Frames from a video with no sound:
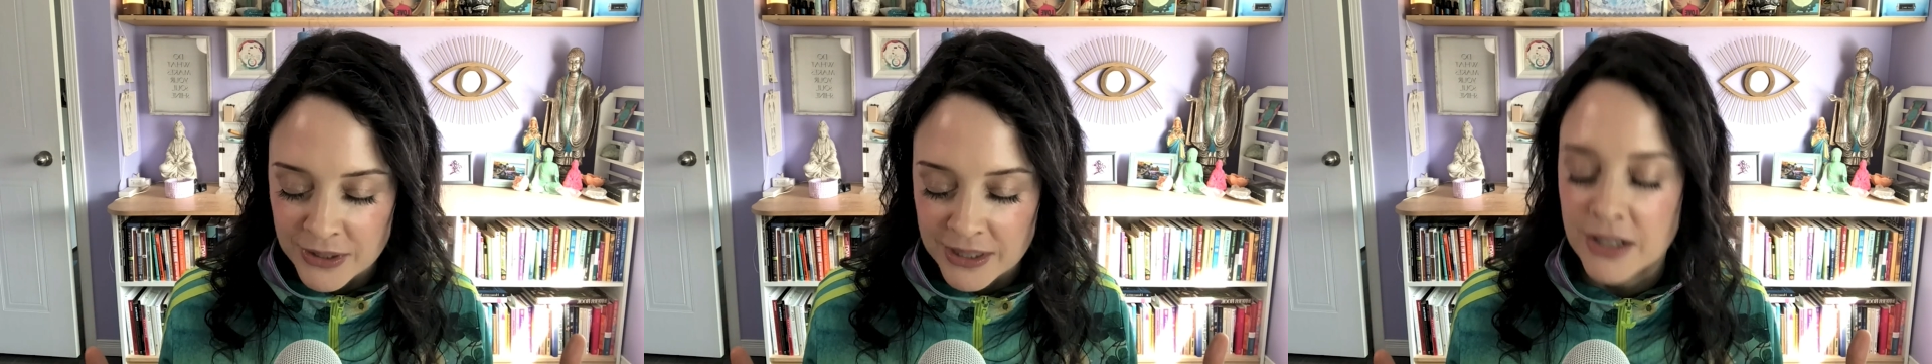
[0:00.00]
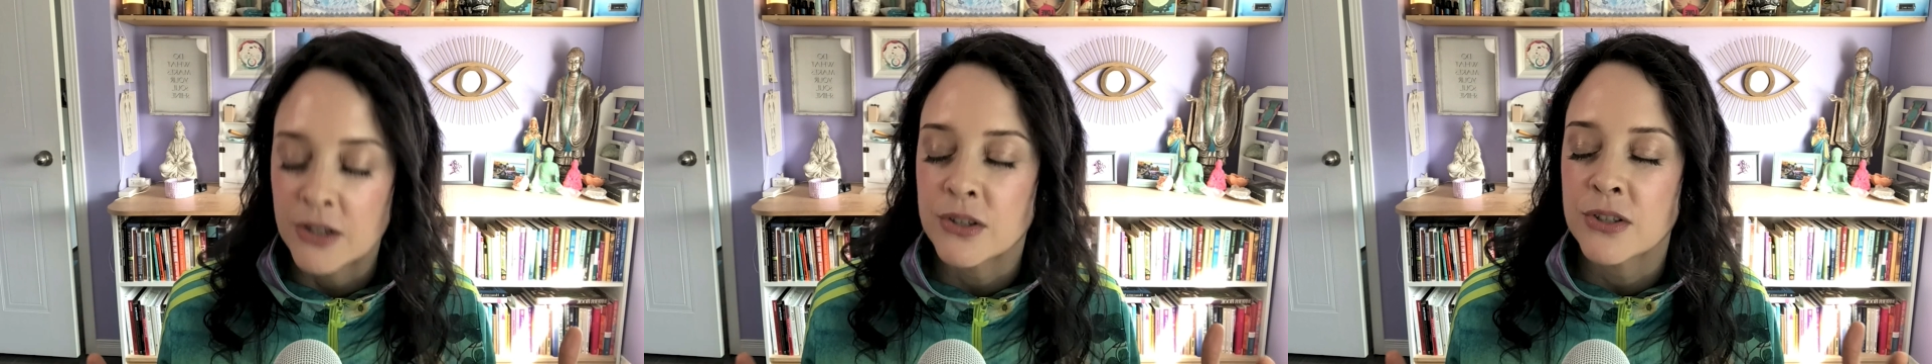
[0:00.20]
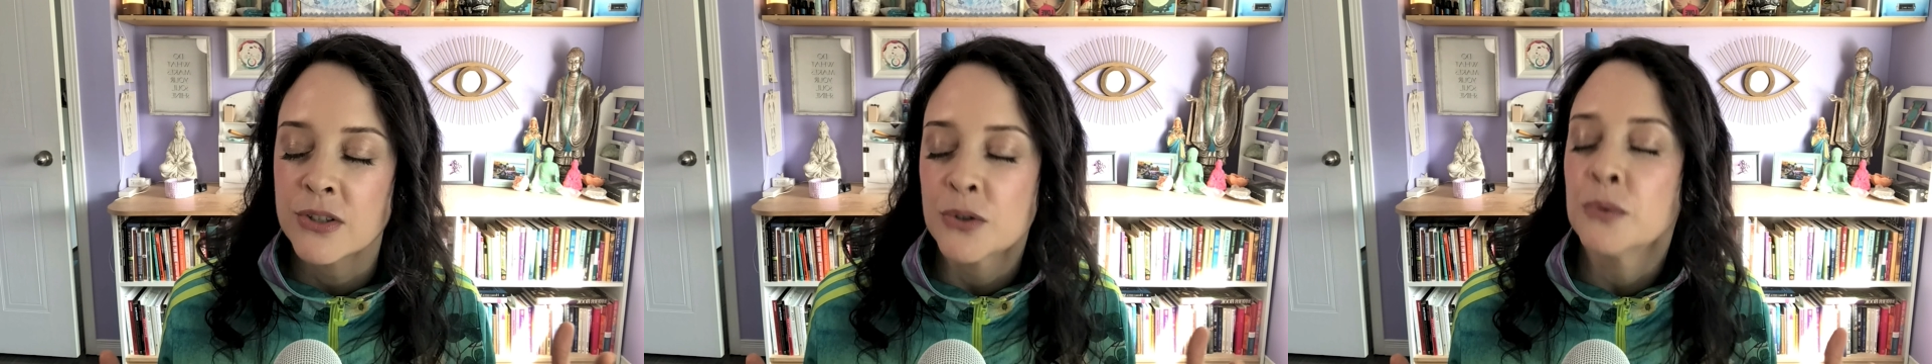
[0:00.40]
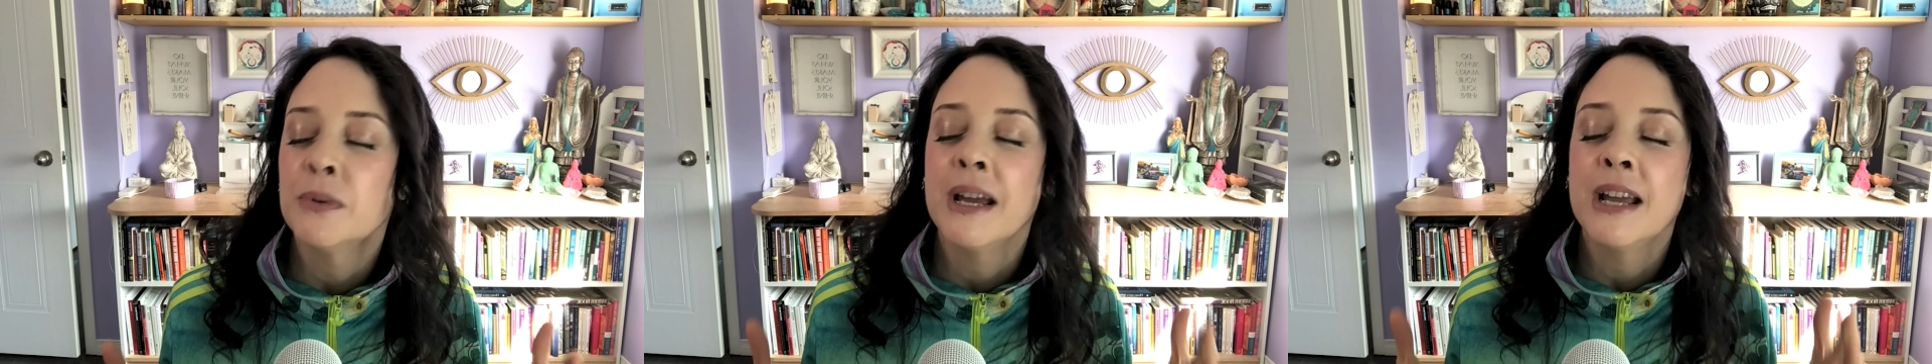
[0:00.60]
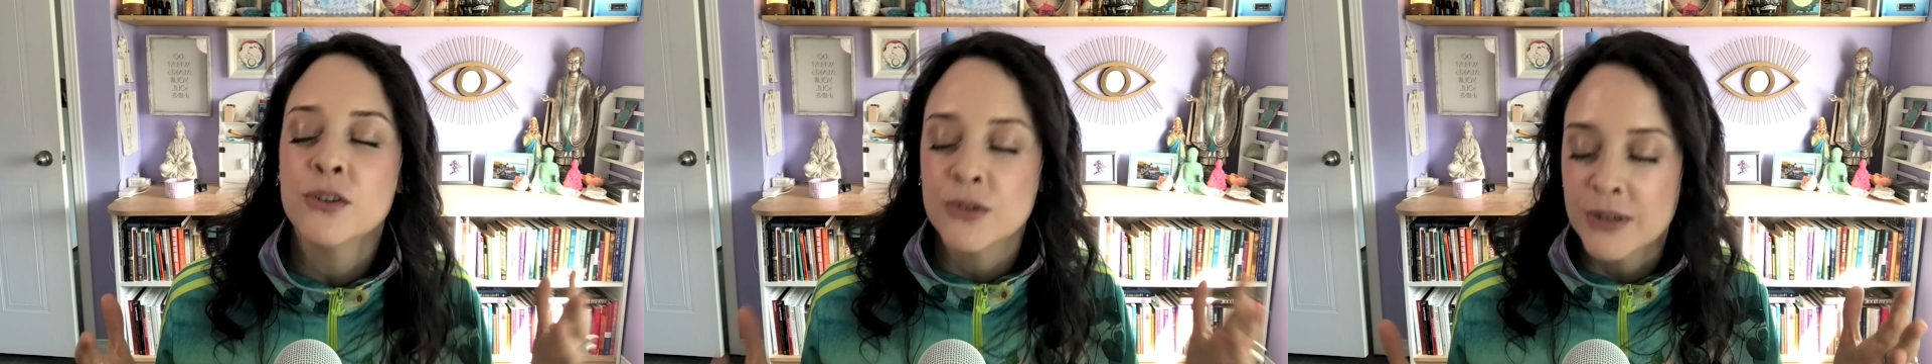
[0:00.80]
You're
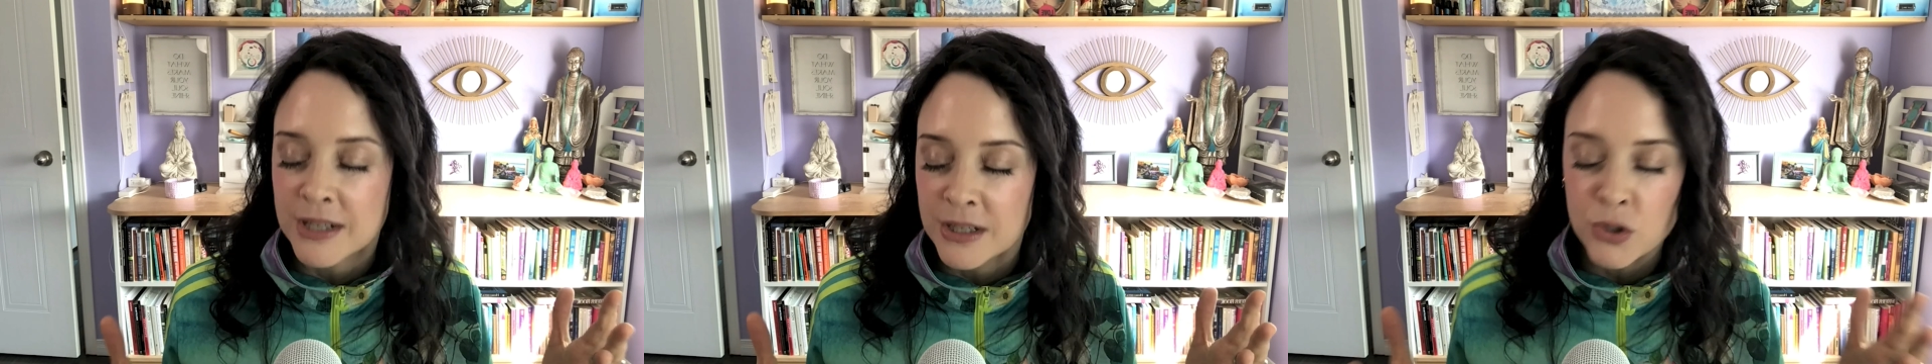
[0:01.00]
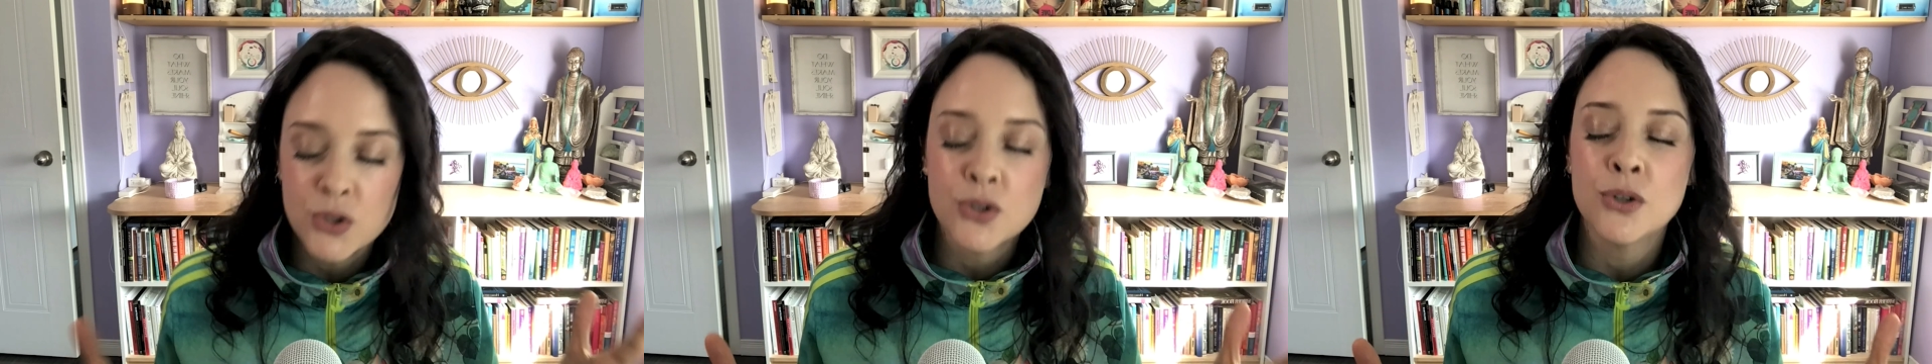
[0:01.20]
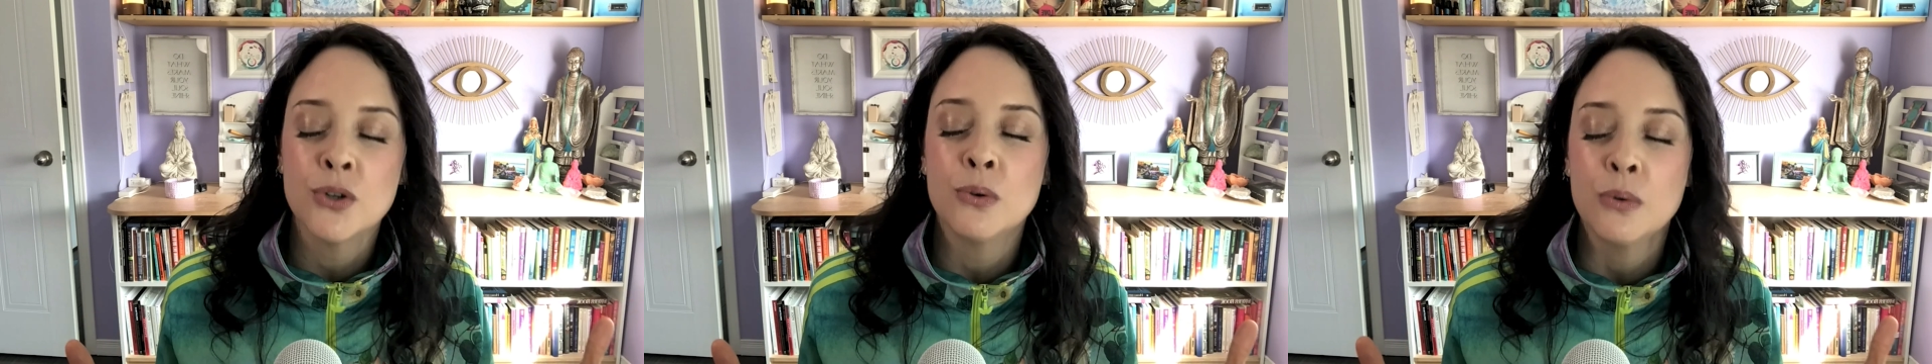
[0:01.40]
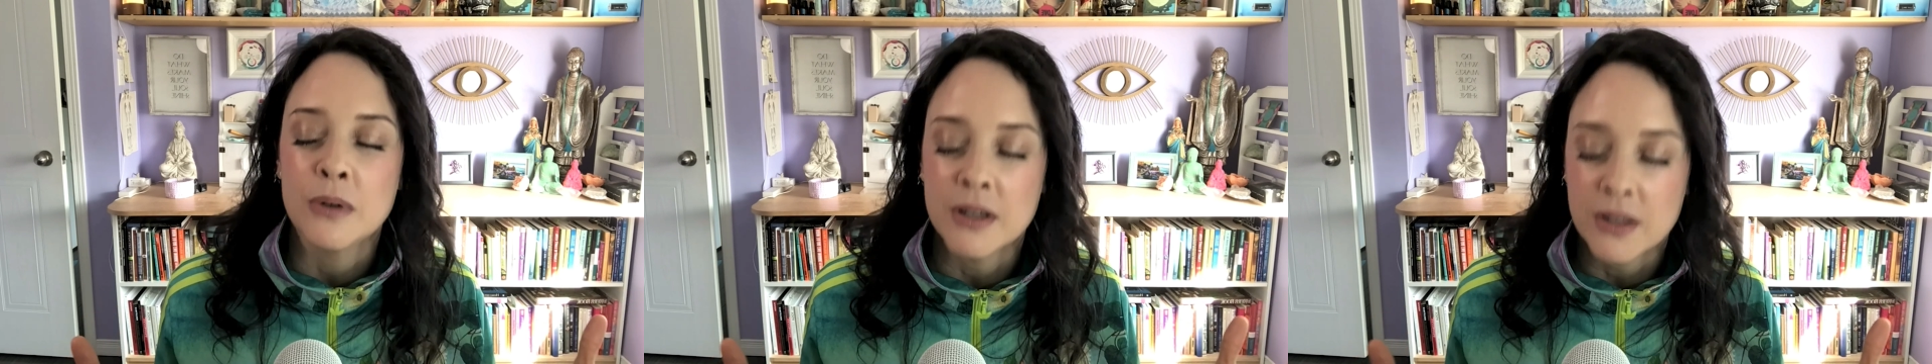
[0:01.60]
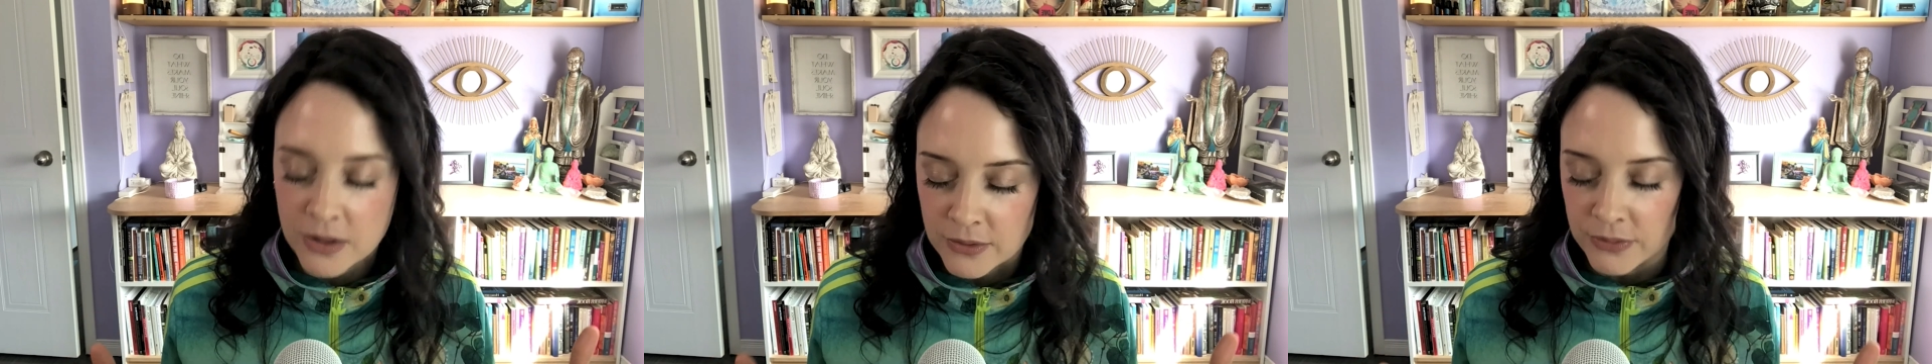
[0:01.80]
surrendering to
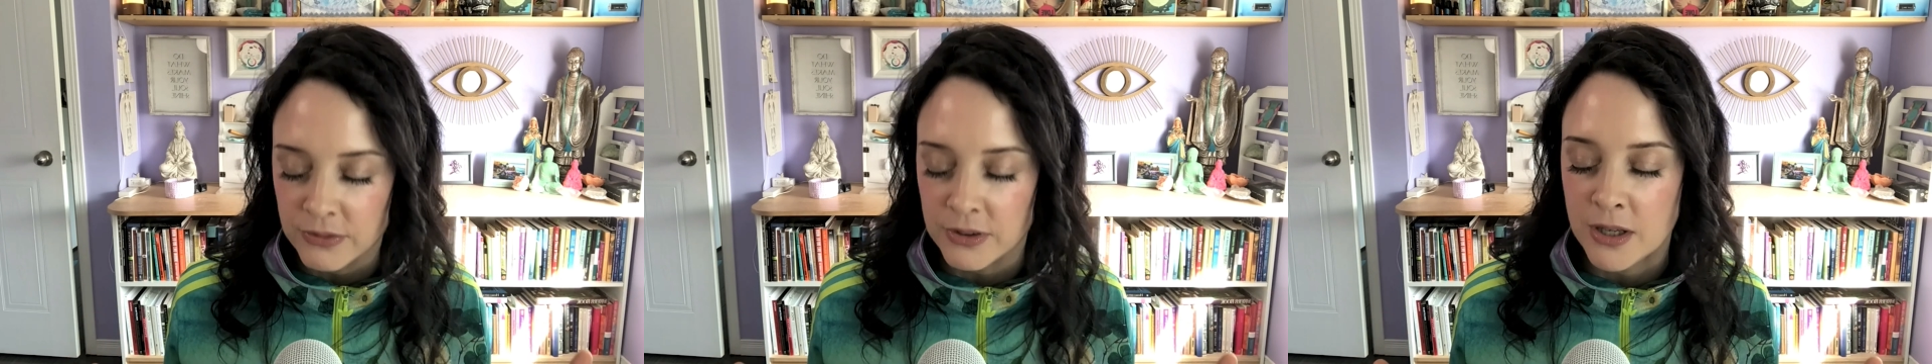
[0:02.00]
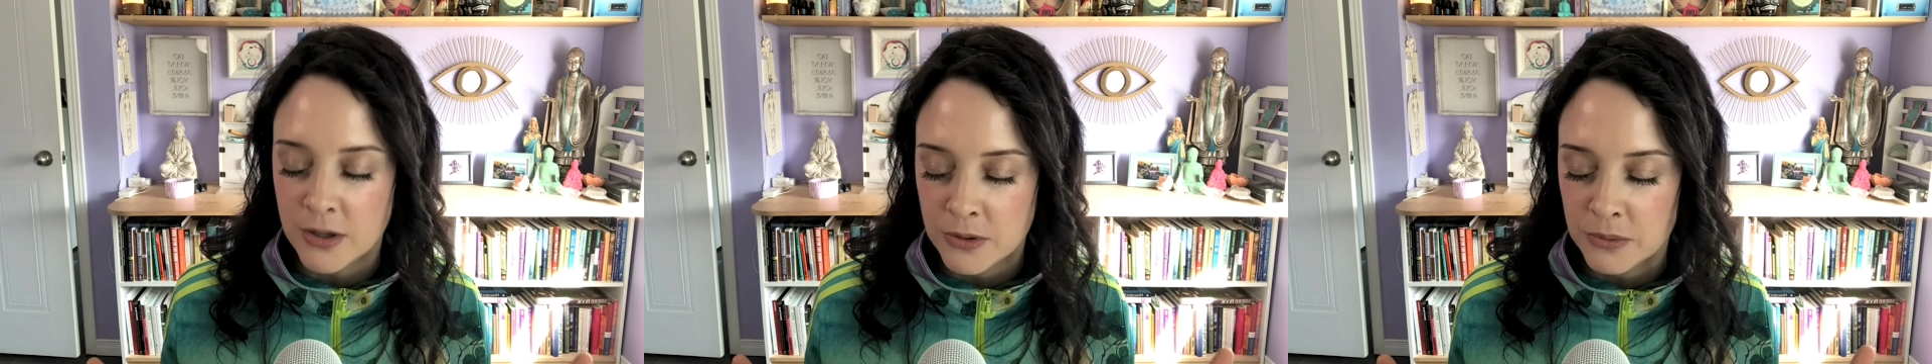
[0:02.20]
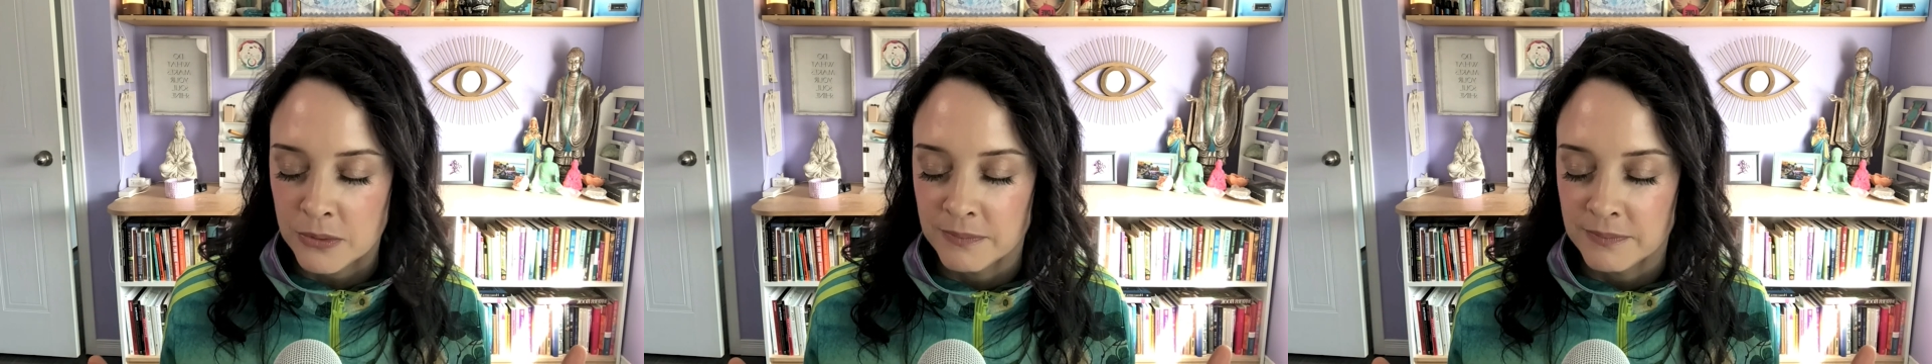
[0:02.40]
the flow.